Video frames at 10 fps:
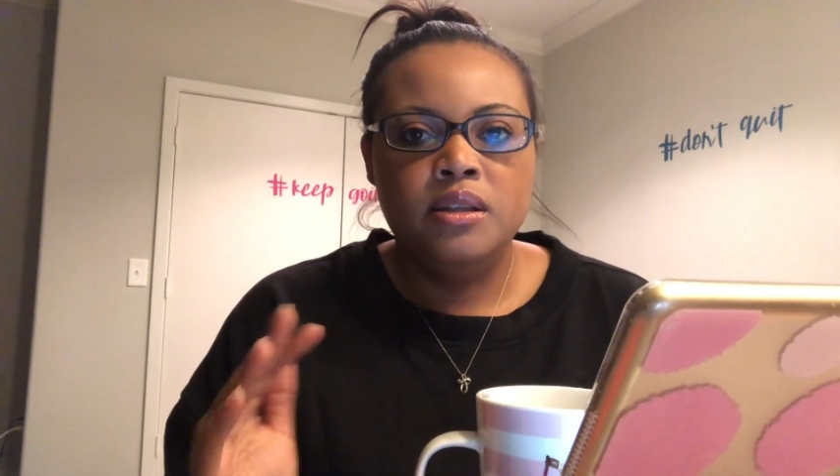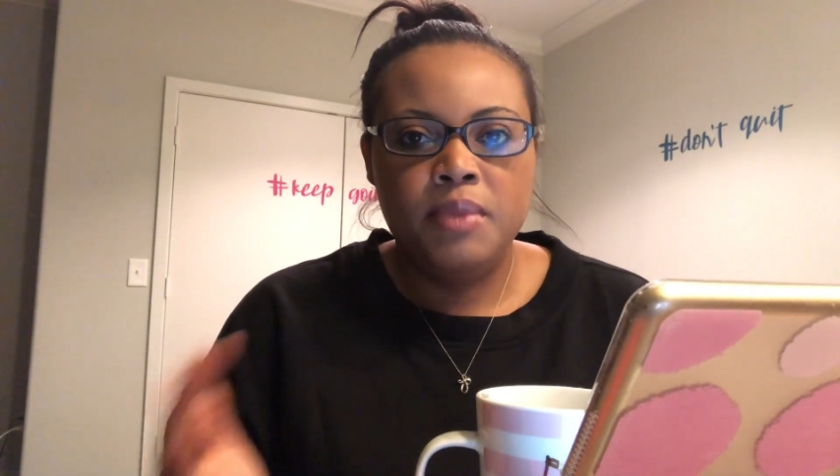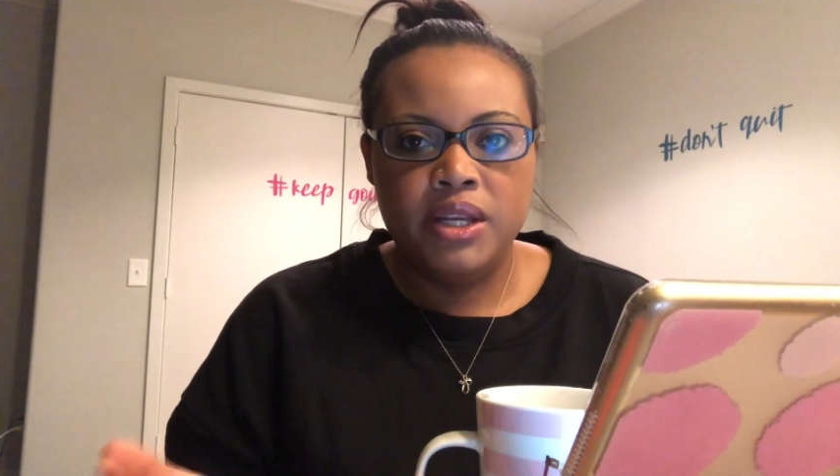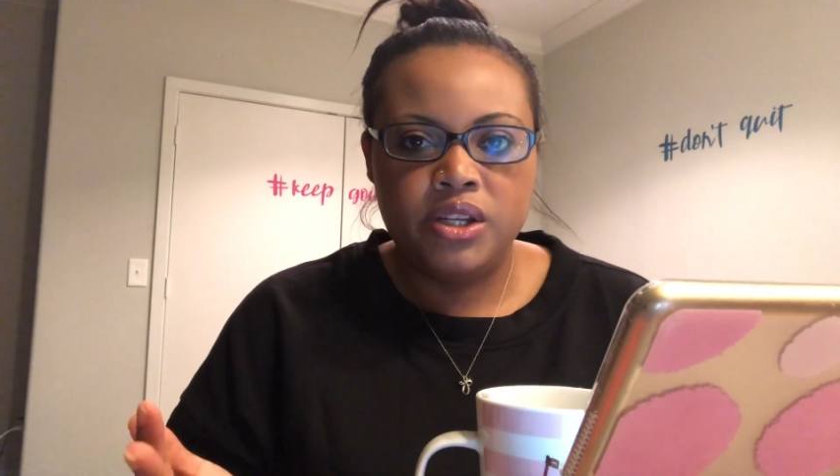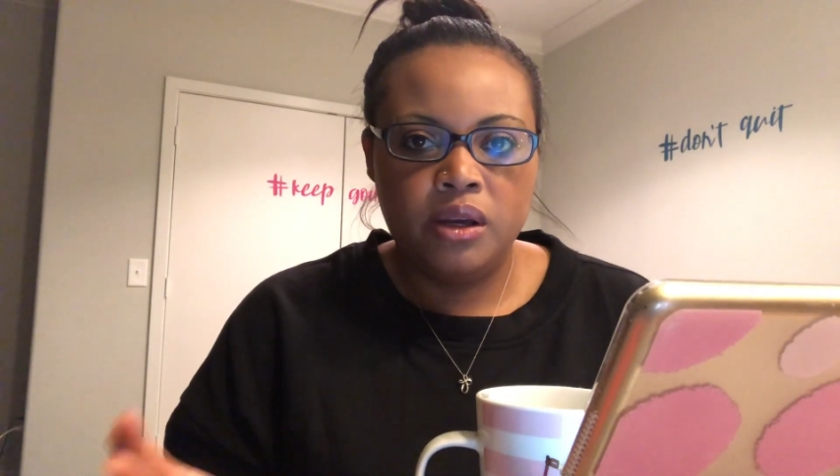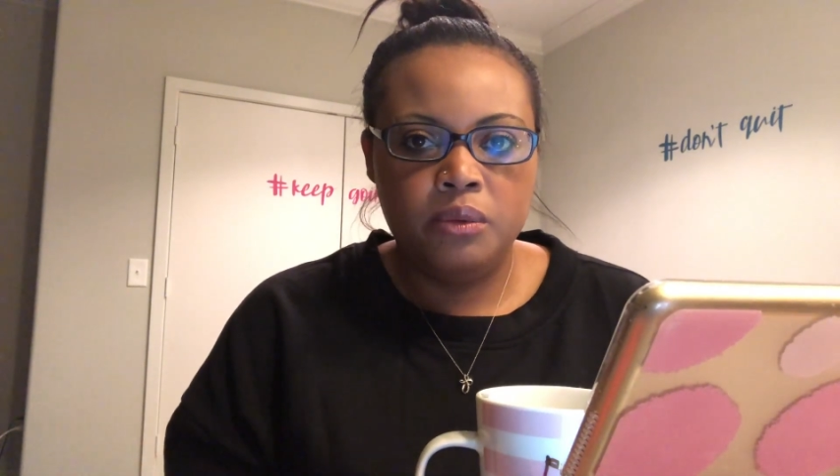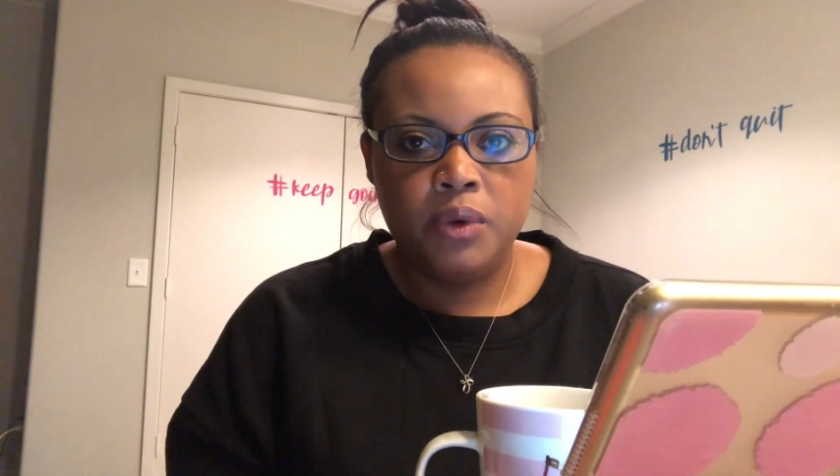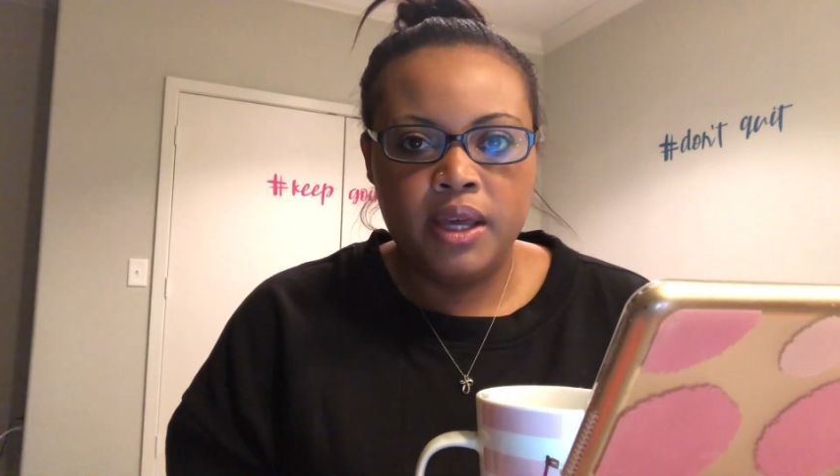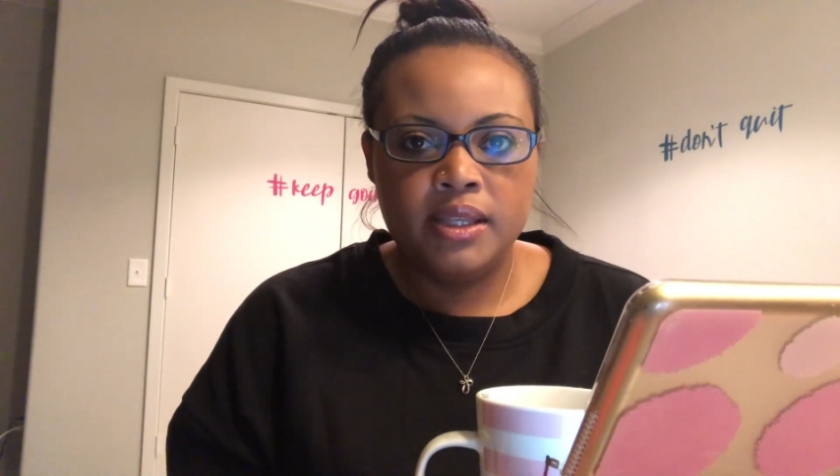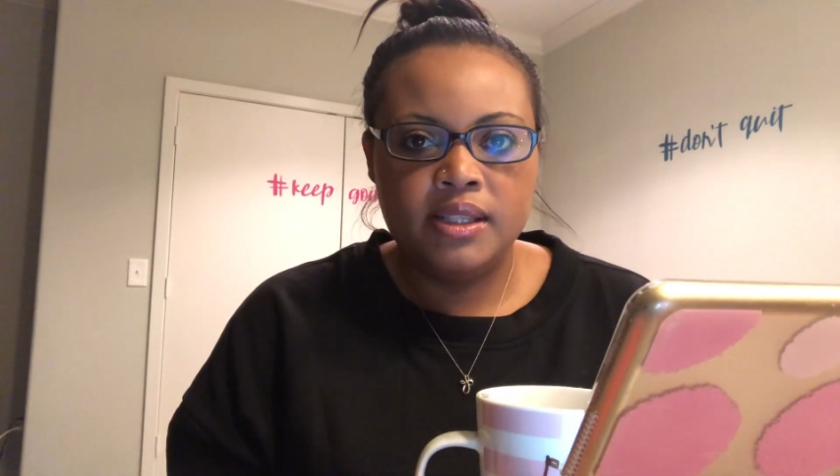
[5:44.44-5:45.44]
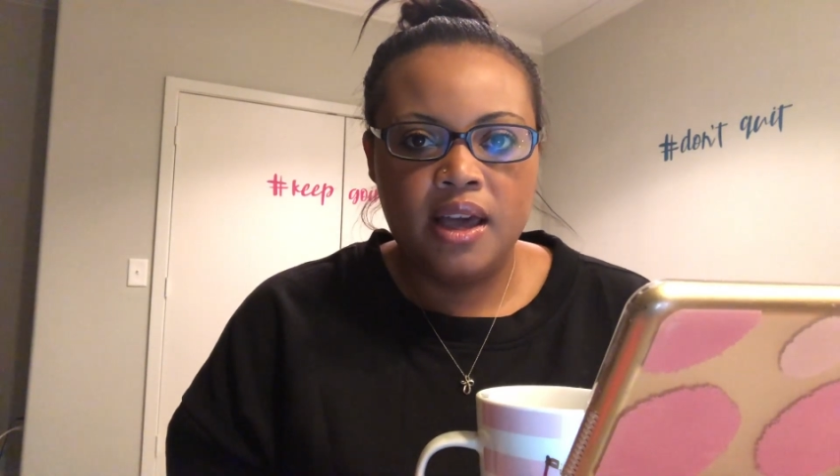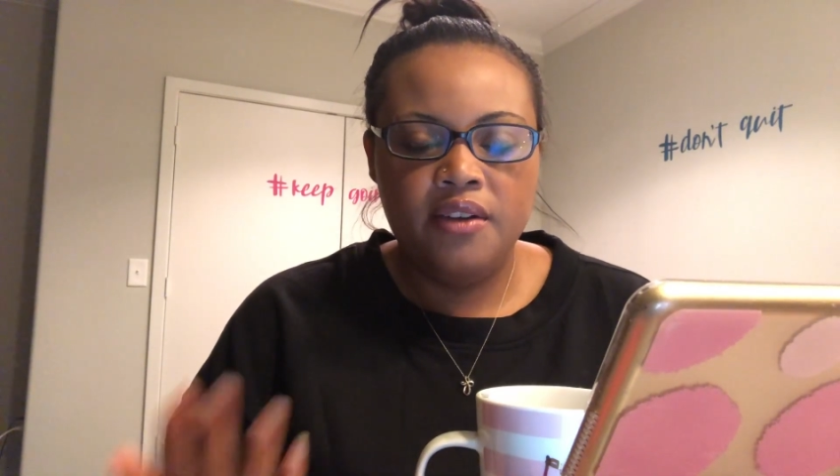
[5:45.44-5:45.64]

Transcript: dementia was